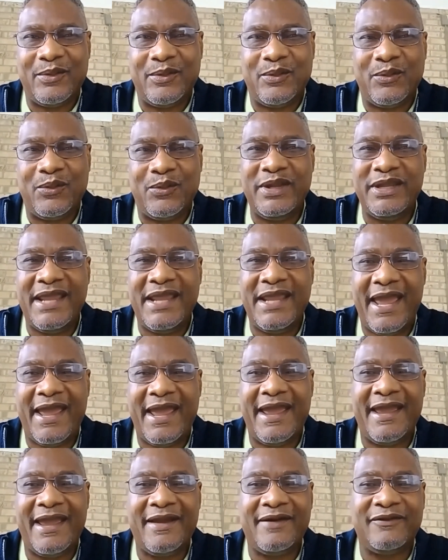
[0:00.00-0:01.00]
we
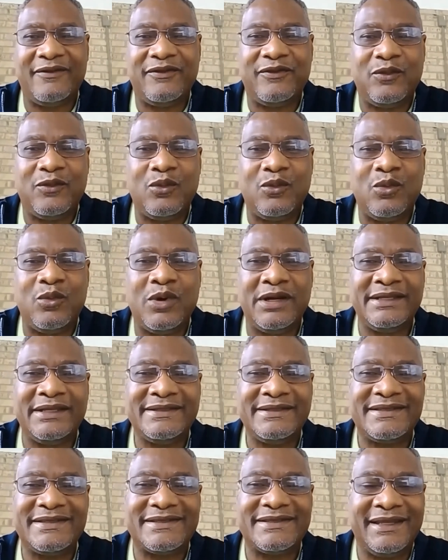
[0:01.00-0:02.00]
have
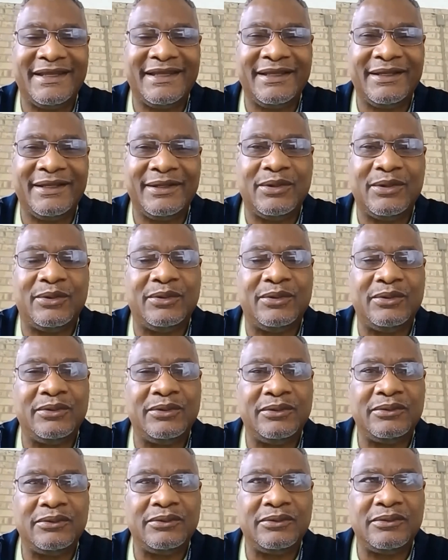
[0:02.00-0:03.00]
one single
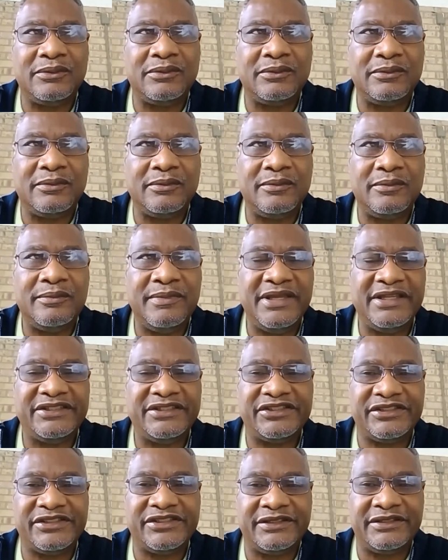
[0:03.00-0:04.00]

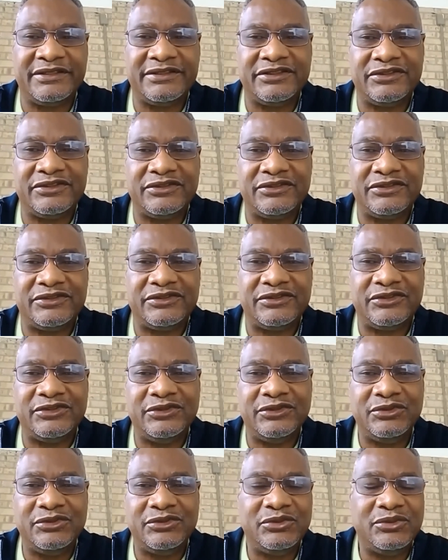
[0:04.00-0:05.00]
mission
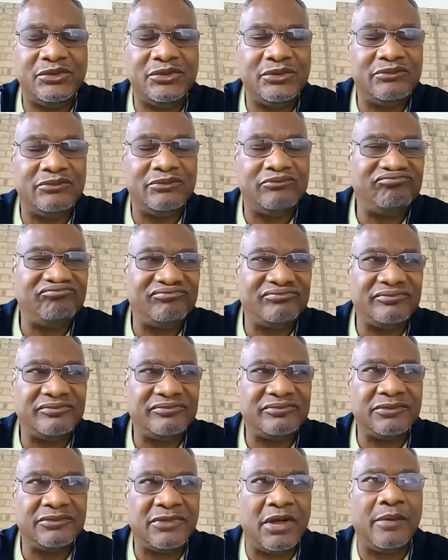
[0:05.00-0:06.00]
to
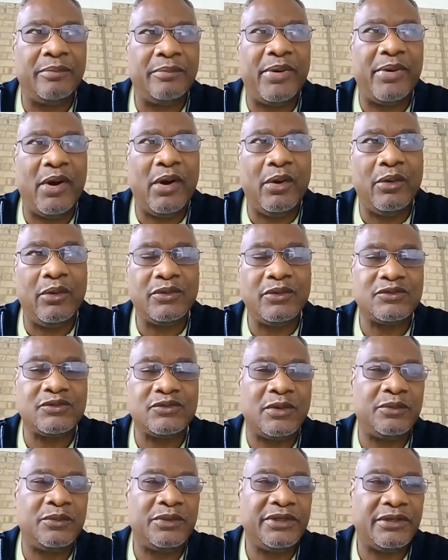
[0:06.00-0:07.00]
oppose
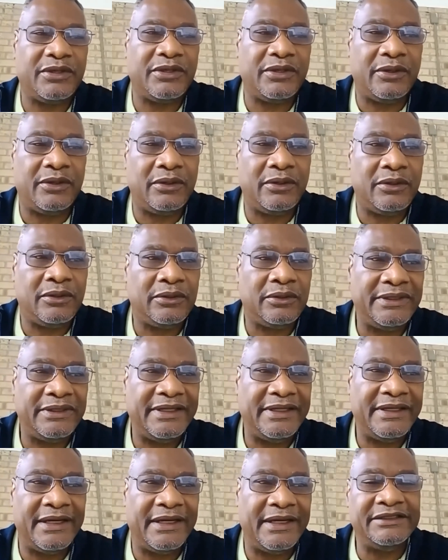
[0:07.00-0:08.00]
what we call
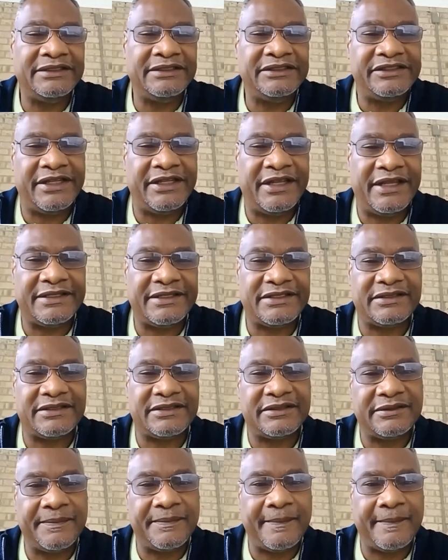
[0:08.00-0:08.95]
unjust